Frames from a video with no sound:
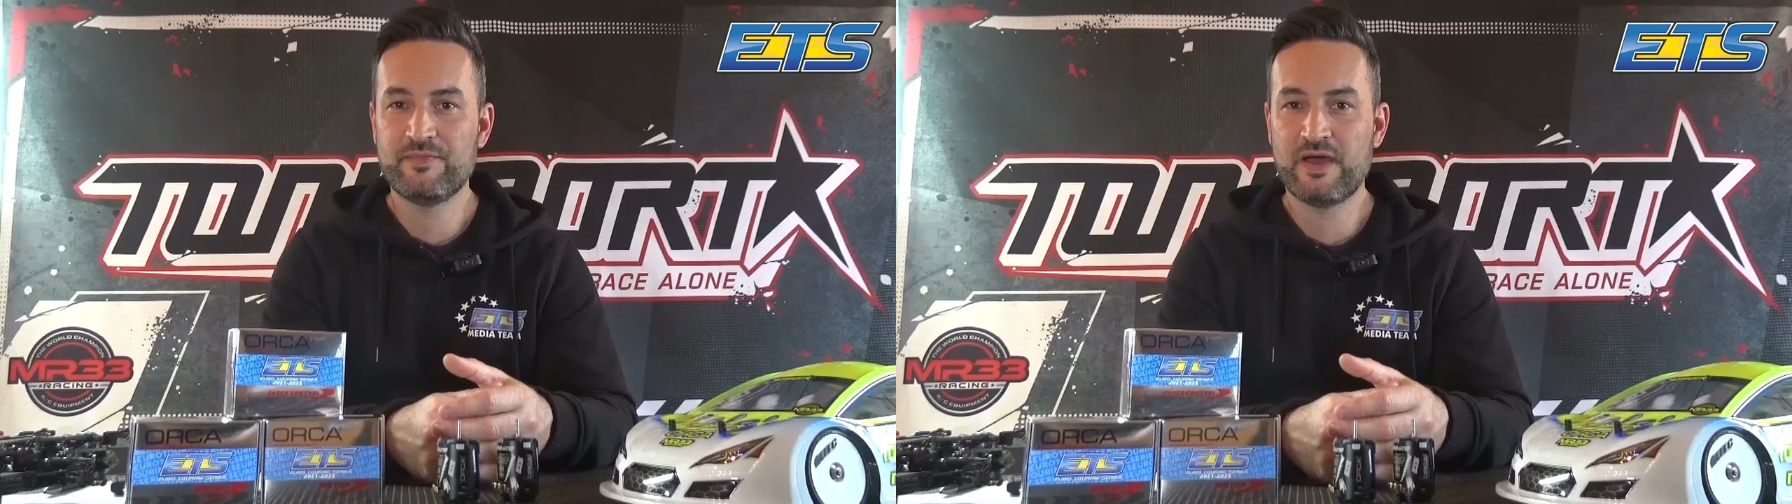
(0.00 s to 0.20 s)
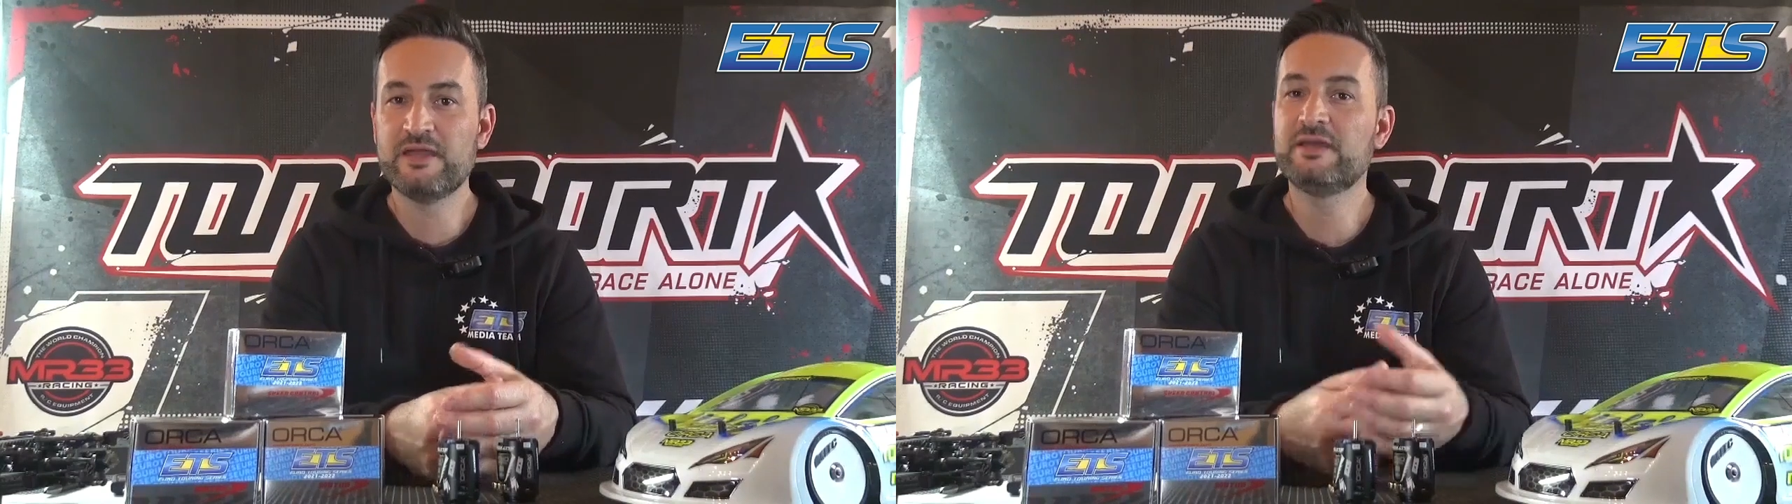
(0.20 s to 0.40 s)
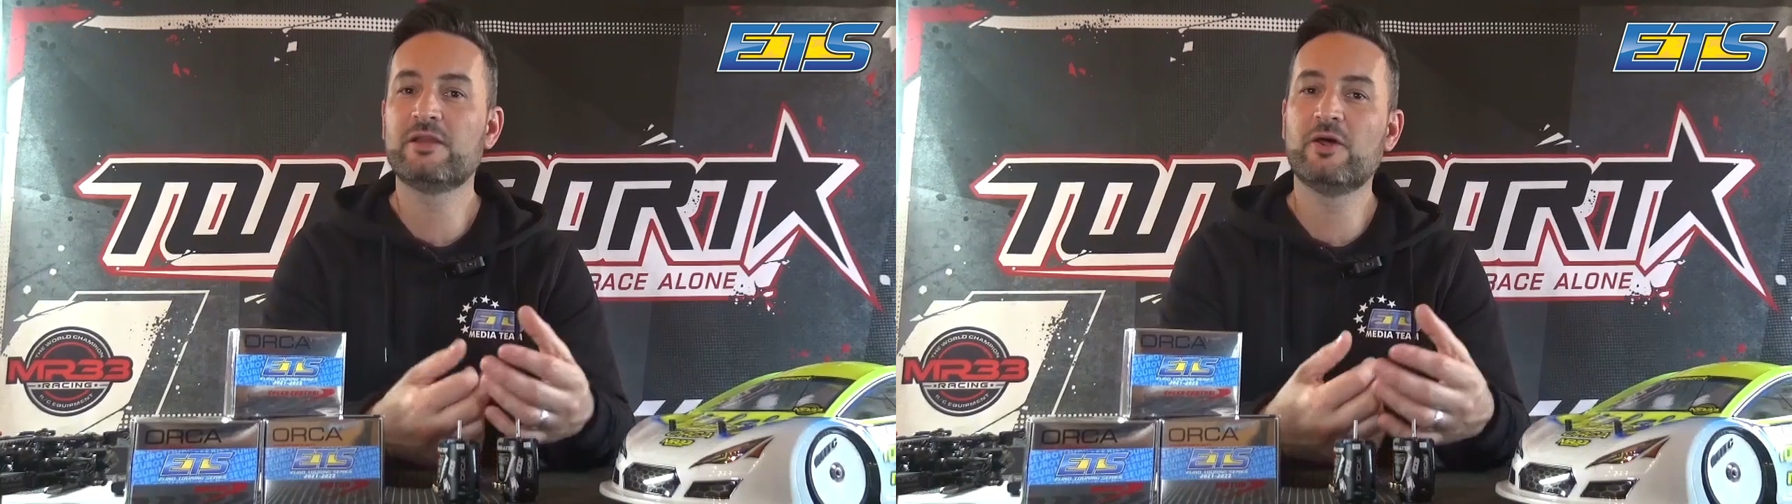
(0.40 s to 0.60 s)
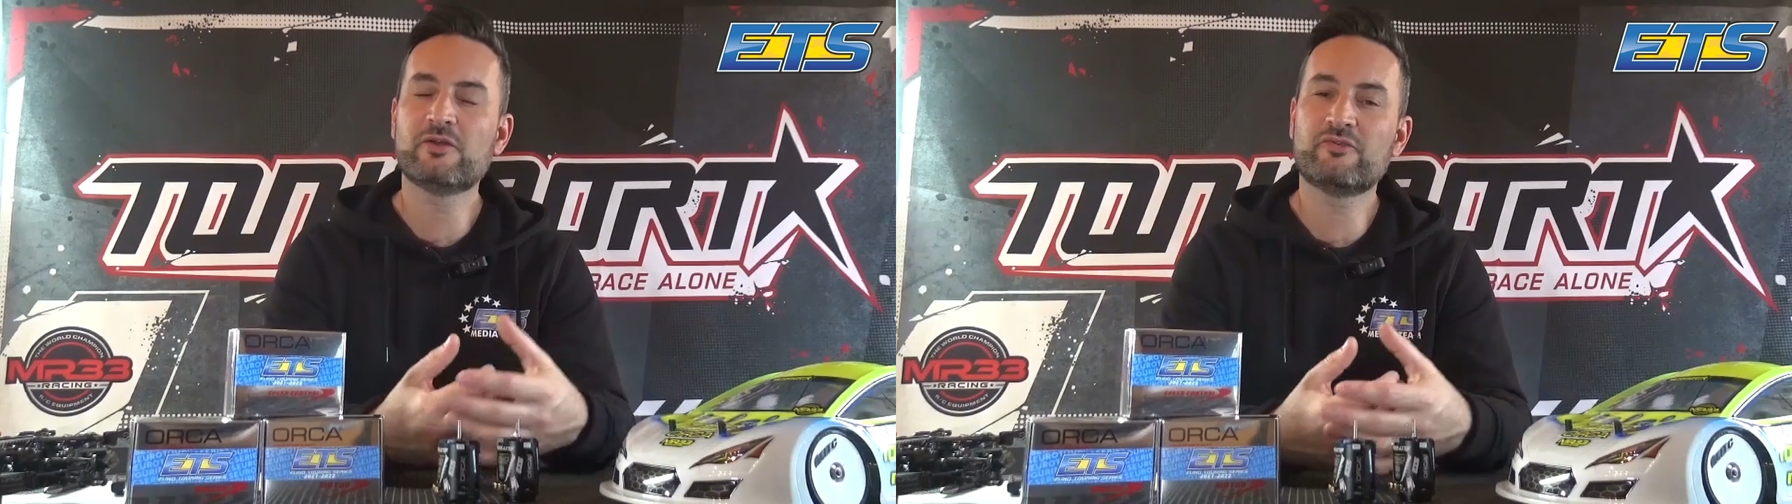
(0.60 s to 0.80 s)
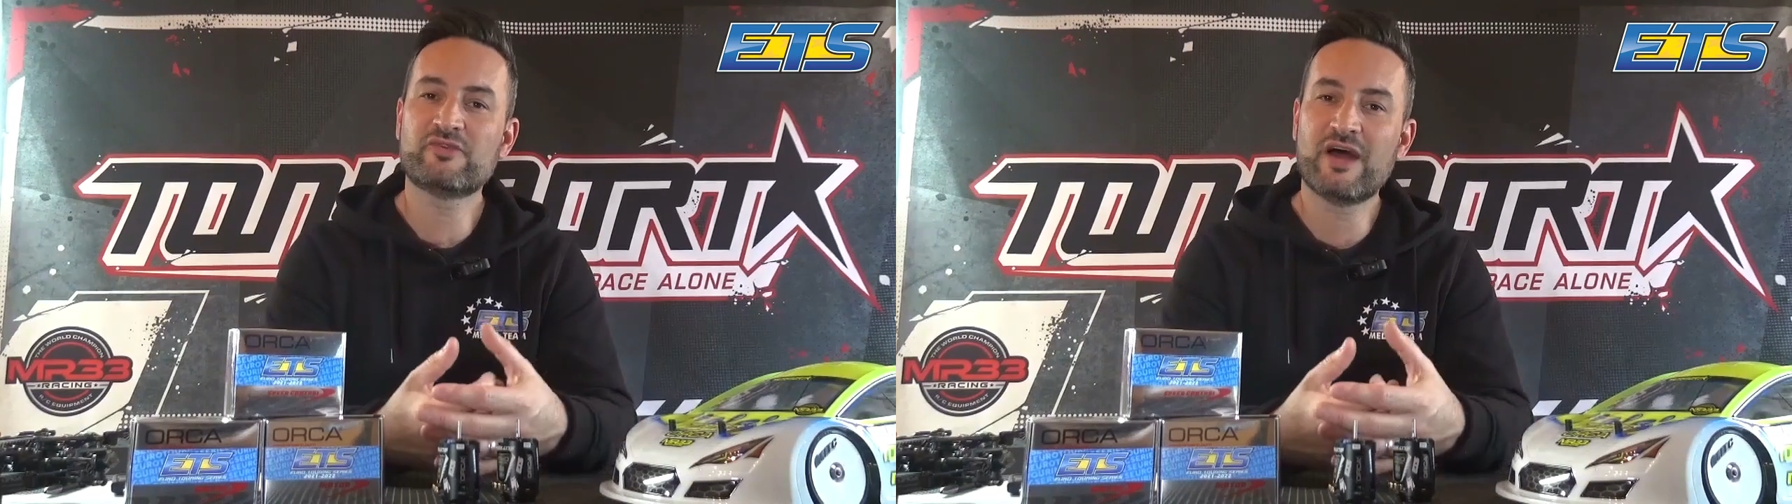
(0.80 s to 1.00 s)
I hear a lot
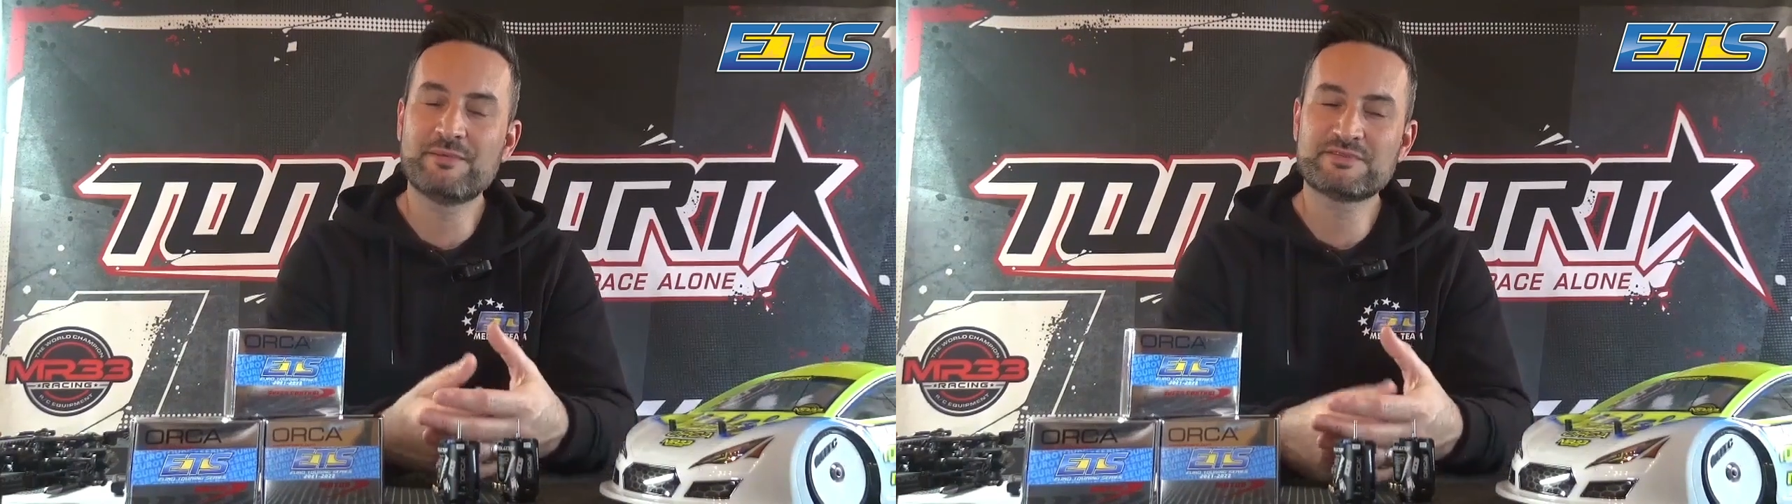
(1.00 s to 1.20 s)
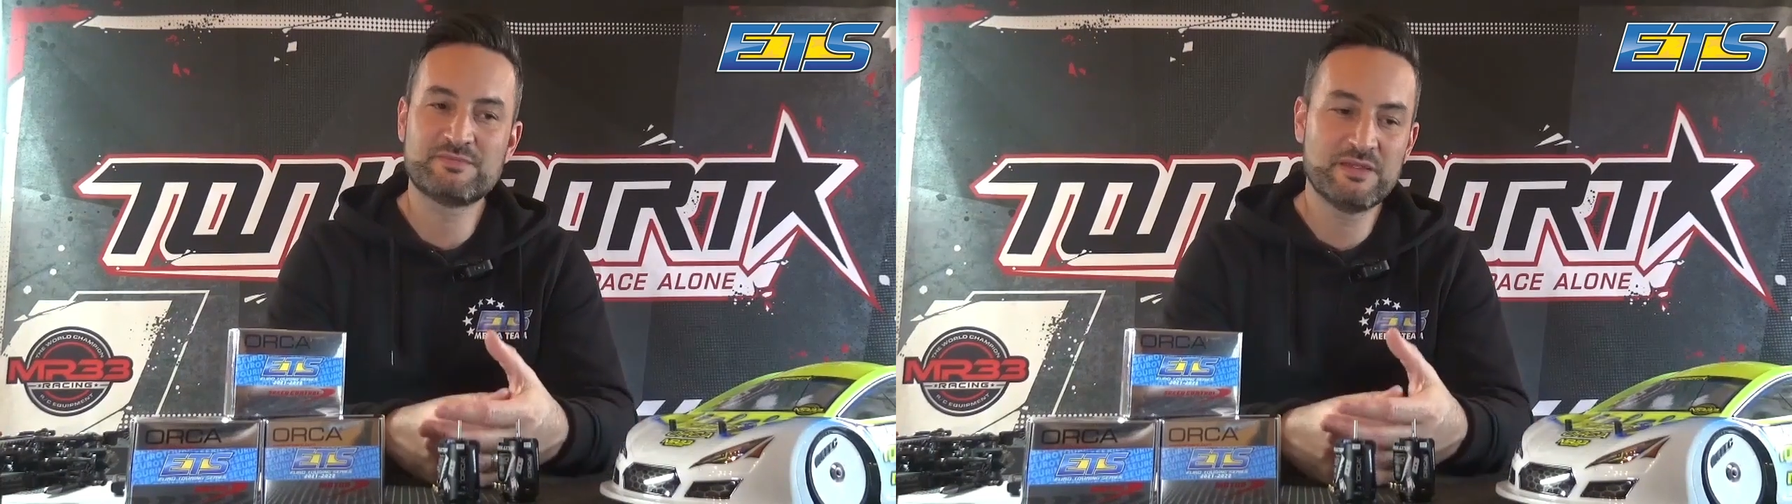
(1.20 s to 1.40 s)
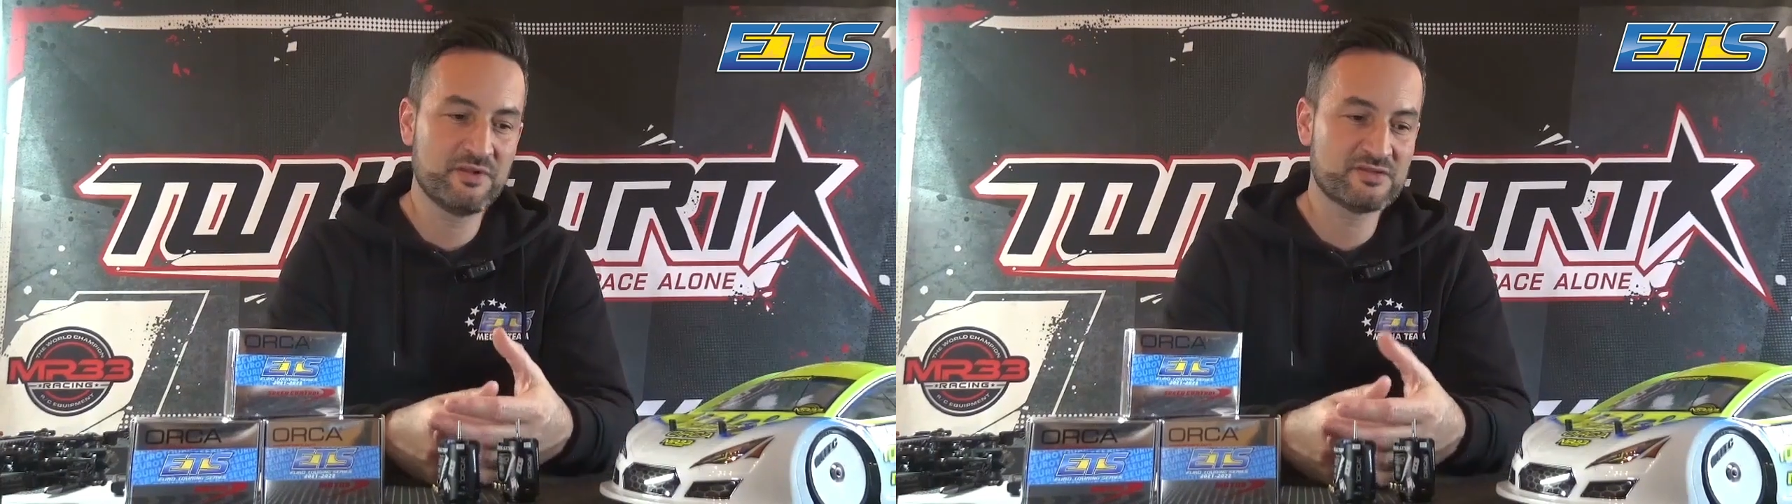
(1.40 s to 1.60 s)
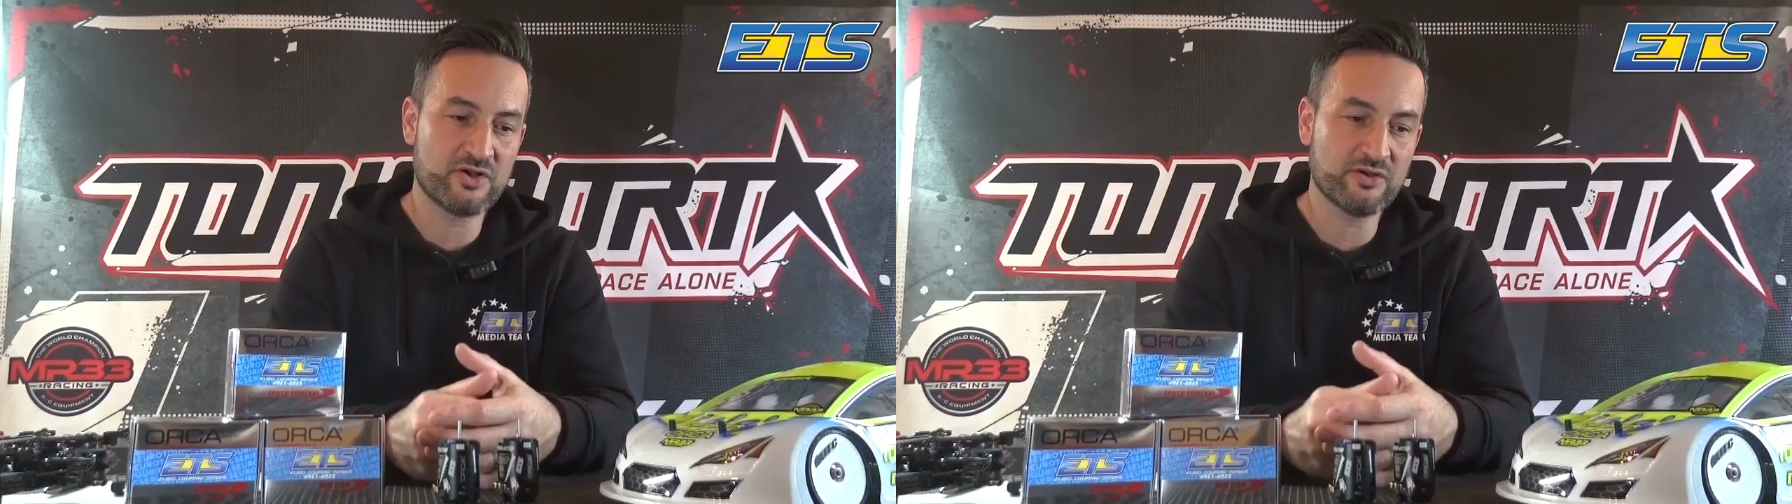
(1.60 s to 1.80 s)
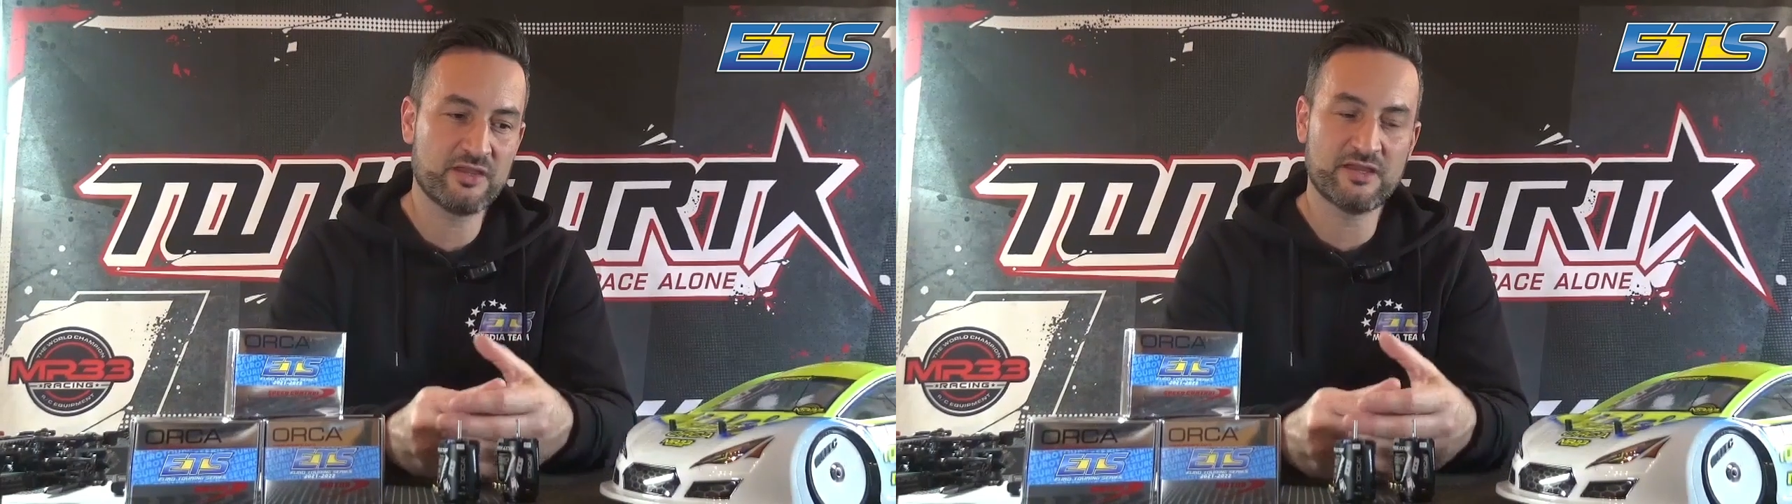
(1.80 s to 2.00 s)
of times people talking